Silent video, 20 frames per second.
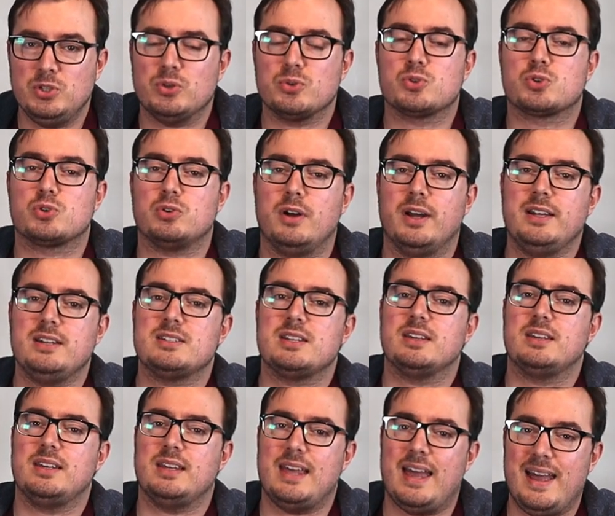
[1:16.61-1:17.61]
you're trying
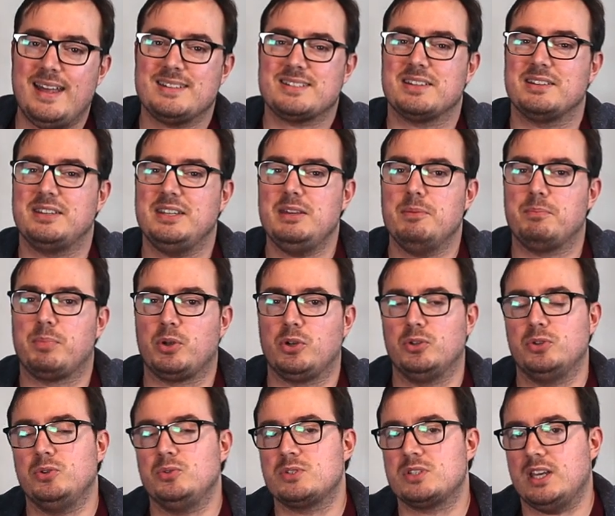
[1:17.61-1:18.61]
to get the
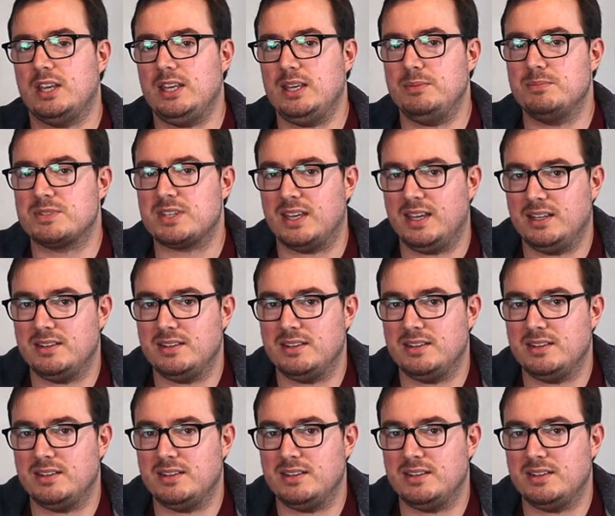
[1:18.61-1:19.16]
blue team's